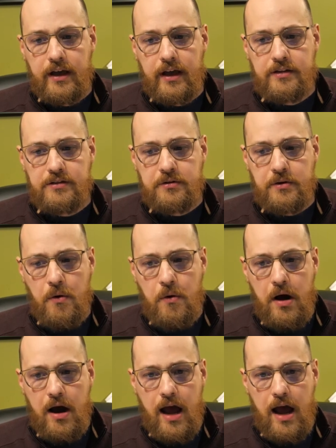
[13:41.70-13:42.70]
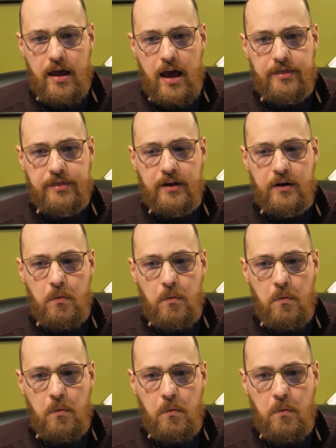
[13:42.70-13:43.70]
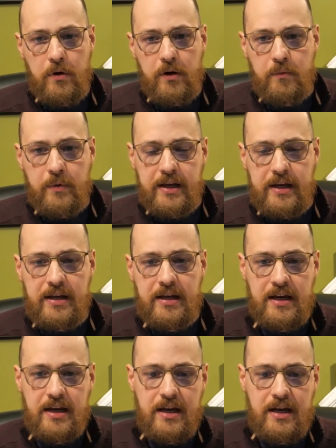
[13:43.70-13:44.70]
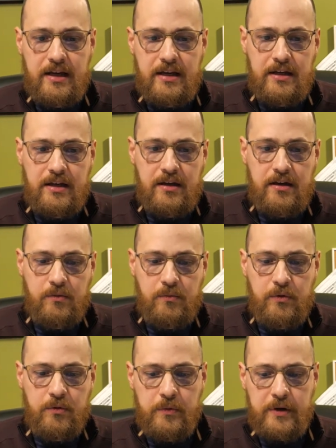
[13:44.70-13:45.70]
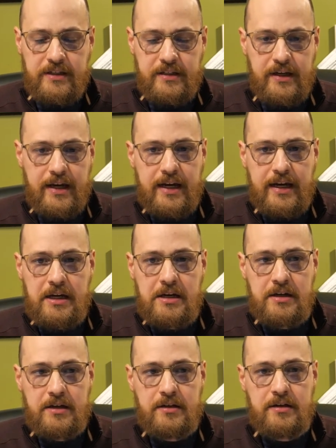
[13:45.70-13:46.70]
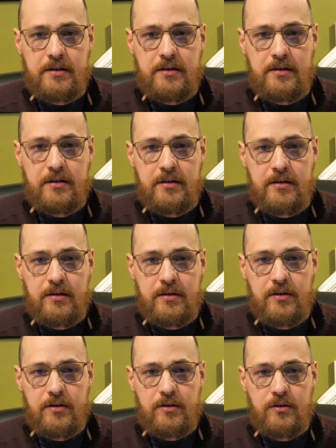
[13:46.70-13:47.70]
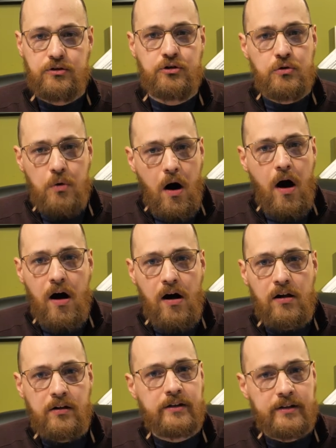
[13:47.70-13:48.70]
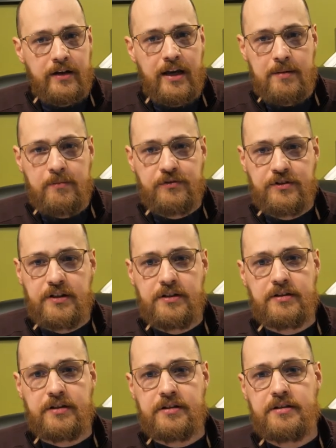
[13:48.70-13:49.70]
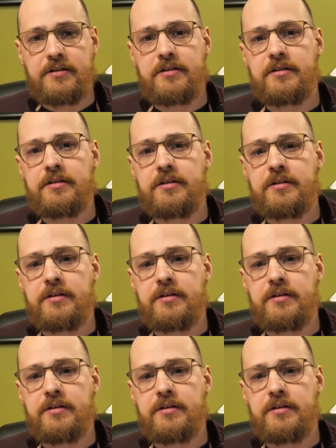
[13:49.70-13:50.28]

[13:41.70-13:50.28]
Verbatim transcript: And so I, I think when we when we say do all in the name of Jesus,